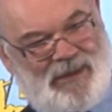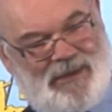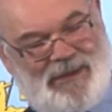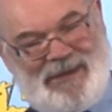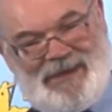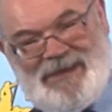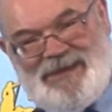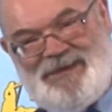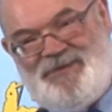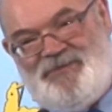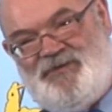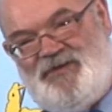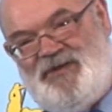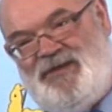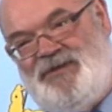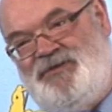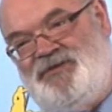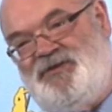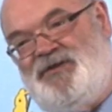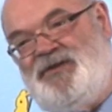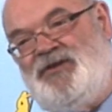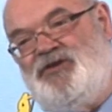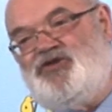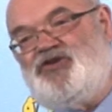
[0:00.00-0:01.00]
and the
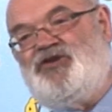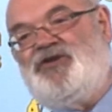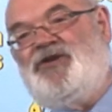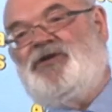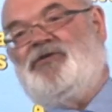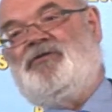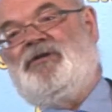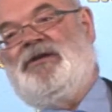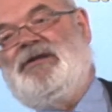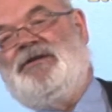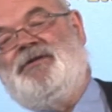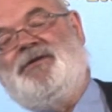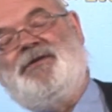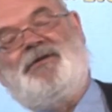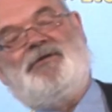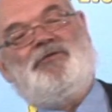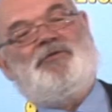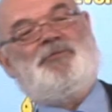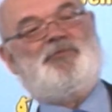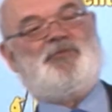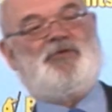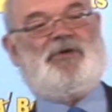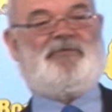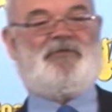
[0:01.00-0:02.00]
Indonesian guerrillas,
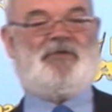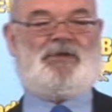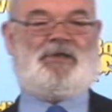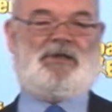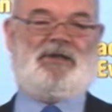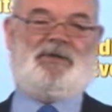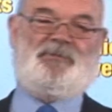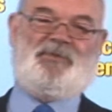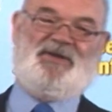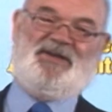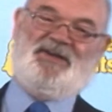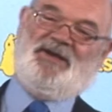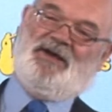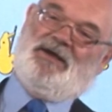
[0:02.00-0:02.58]
who'd previously been